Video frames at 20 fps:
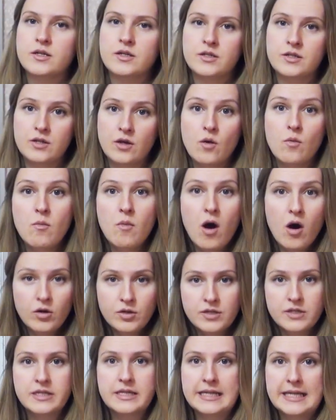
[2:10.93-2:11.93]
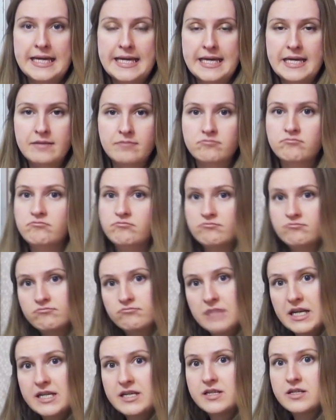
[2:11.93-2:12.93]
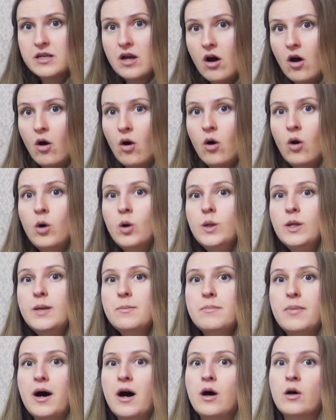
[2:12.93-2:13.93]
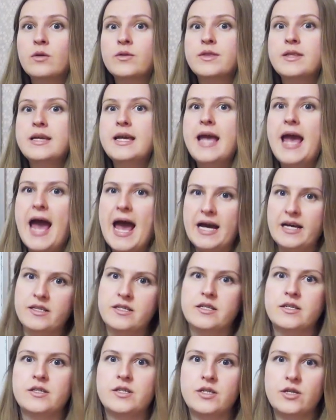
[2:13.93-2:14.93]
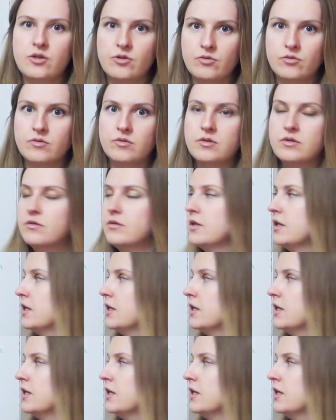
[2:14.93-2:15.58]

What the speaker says: So mostly, it is all about the attitude.